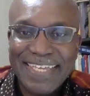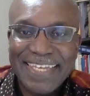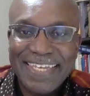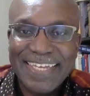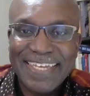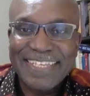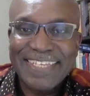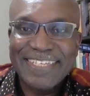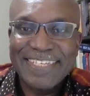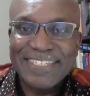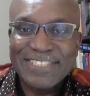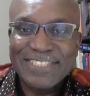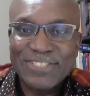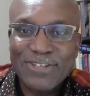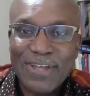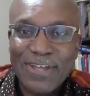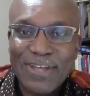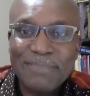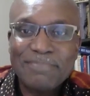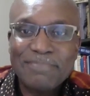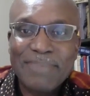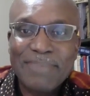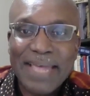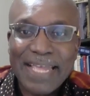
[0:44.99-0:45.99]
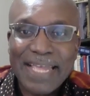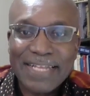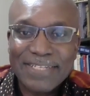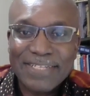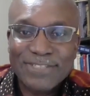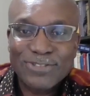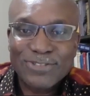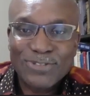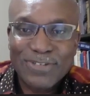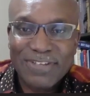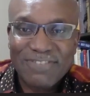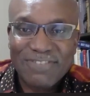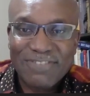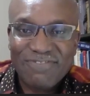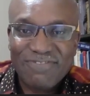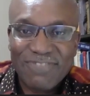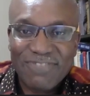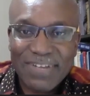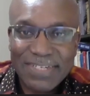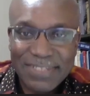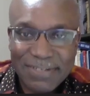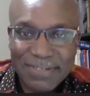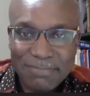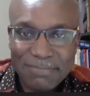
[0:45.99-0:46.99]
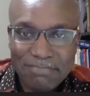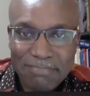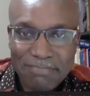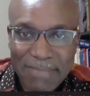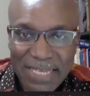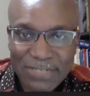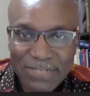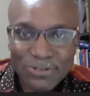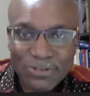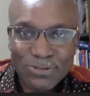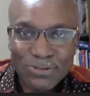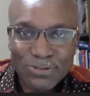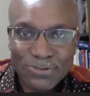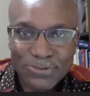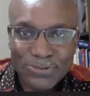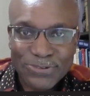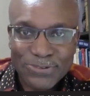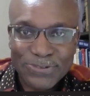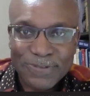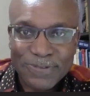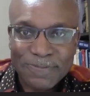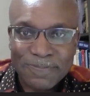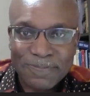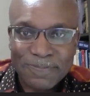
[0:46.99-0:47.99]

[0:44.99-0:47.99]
It is going back to the fundamentals.